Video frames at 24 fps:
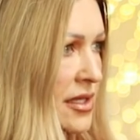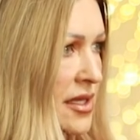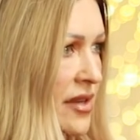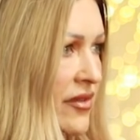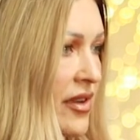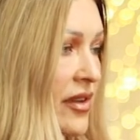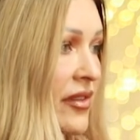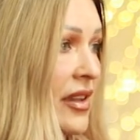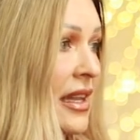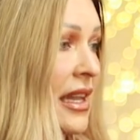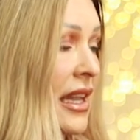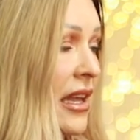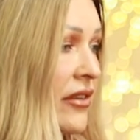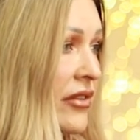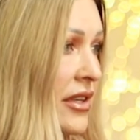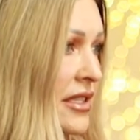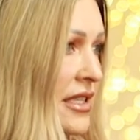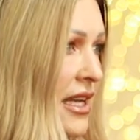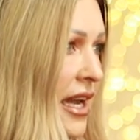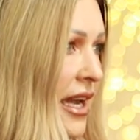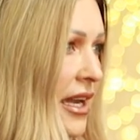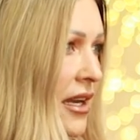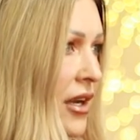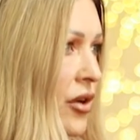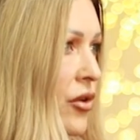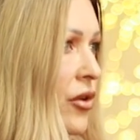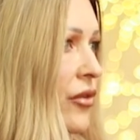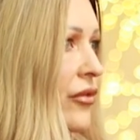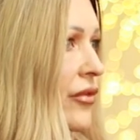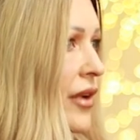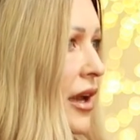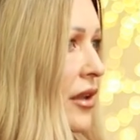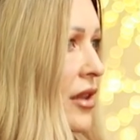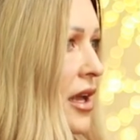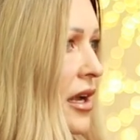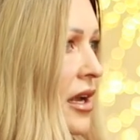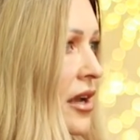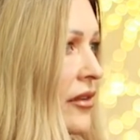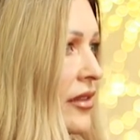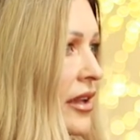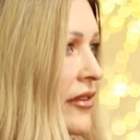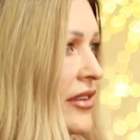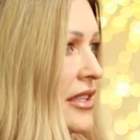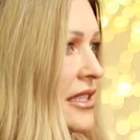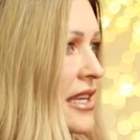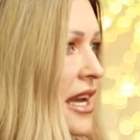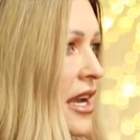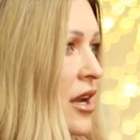I've even levitated or felt like I've
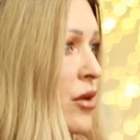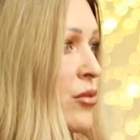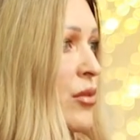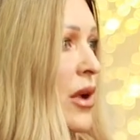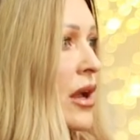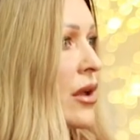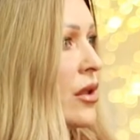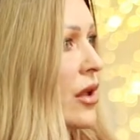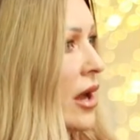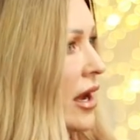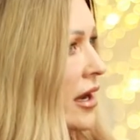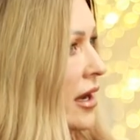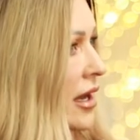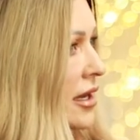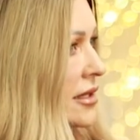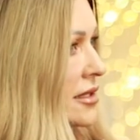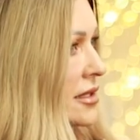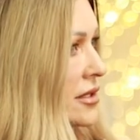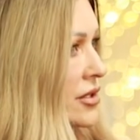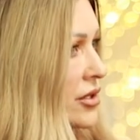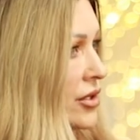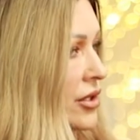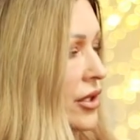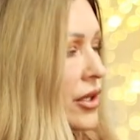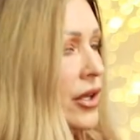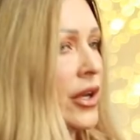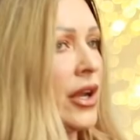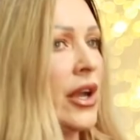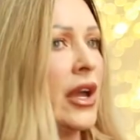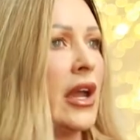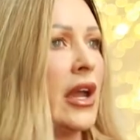levitated. My client has too.